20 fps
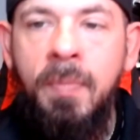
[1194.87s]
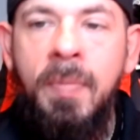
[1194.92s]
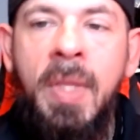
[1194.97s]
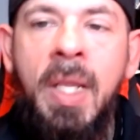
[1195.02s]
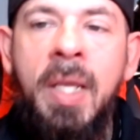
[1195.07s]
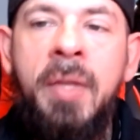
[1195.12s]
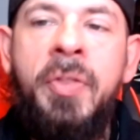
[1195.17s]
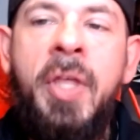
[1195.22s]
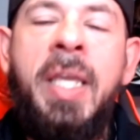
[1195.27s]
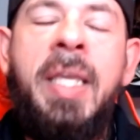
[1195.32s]

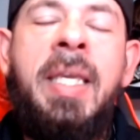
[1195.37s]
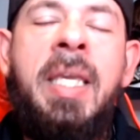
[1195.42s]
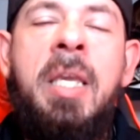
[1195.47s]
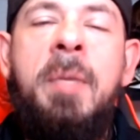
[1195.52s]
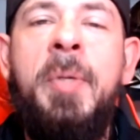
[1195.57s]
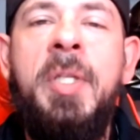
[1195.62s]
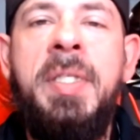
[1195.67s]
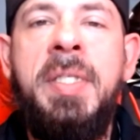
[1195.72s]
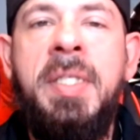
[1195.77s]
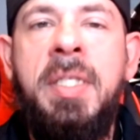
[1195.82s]
They
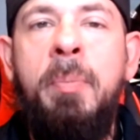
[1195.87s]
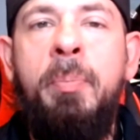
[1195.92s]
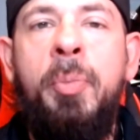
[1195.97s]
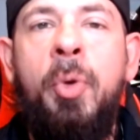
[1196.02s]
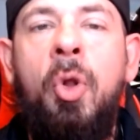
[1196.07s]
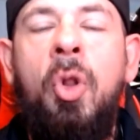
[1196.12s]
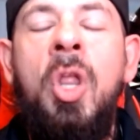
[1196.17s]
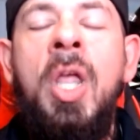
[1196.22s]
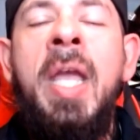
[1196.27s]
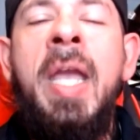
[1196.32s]
keep it
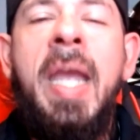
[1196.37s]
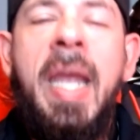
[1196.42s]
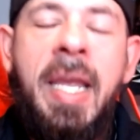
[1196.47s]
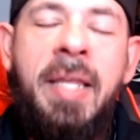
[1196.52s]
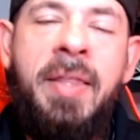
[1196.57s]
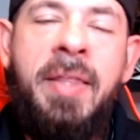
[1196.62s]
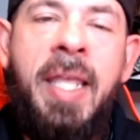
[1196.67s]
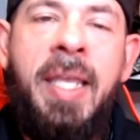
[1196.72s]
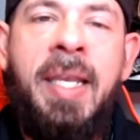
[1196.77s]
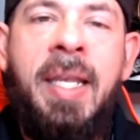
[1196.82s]
simple
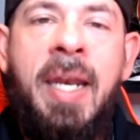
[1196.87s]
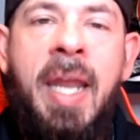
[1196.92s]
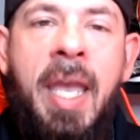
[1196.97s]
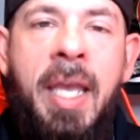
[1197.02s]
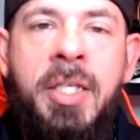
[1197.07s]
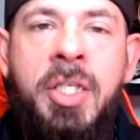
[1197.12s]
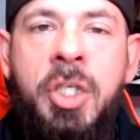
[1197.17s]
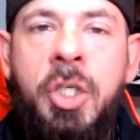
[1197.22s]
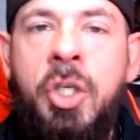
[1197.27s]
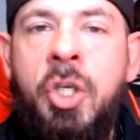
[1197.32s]
and they can
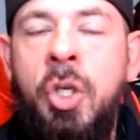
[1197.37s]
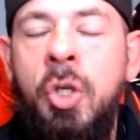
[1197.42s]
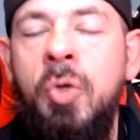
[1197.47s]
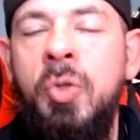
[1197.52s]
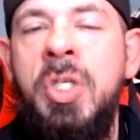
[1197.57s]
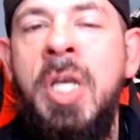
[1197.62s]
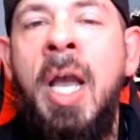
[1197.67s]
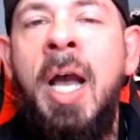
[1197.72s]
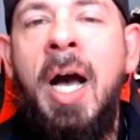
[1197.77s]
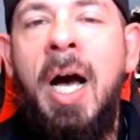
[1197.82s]

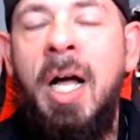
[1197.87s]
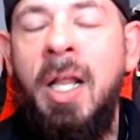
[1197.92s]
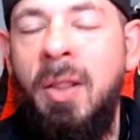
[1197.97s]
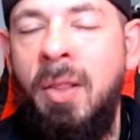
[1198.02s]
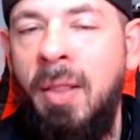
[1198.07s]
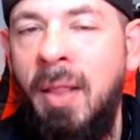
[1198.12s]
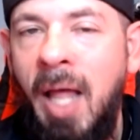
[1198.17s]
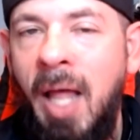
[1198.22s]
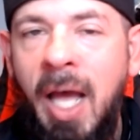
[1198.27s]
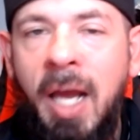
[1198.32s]
execute a
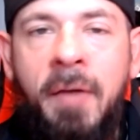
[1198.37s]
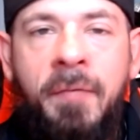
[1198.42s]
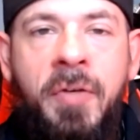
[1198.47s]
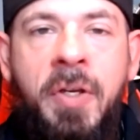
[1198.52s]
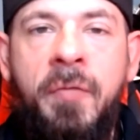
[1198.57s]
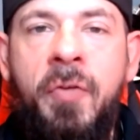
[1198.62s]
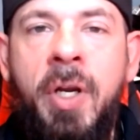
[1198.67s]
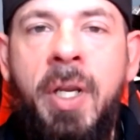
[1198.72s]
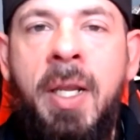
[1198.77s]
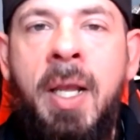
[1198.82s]
lot of
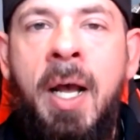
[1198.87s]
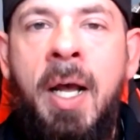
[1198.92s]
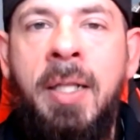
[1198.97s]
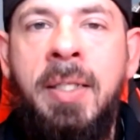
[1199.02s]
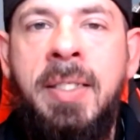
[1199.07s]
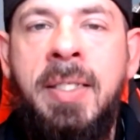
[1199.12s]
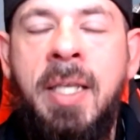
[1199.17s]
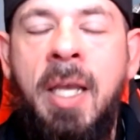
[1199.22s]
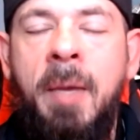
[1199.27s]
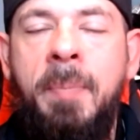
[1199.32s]
different
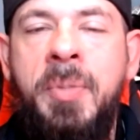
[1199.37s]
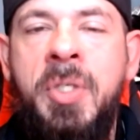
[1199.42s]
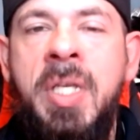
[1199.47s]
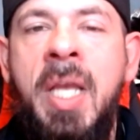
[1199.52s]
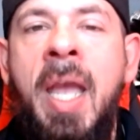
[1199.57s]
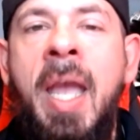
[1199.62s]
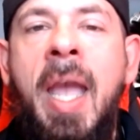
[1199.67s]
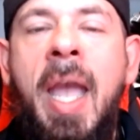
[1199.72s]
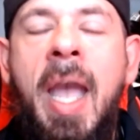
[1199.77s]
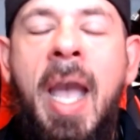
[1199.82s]
concepts
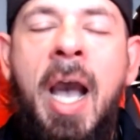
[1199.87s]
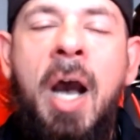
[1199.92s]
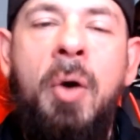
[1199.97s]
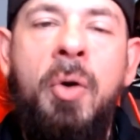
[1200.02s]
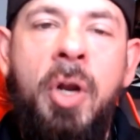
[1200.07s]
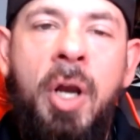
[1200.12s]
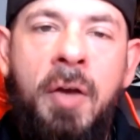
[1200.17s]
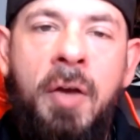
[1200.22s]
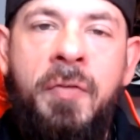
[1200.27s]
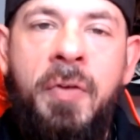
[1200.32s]
out
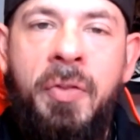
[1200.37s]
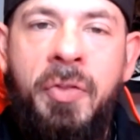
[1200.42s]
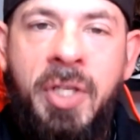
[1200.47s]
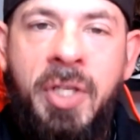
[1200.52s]
of the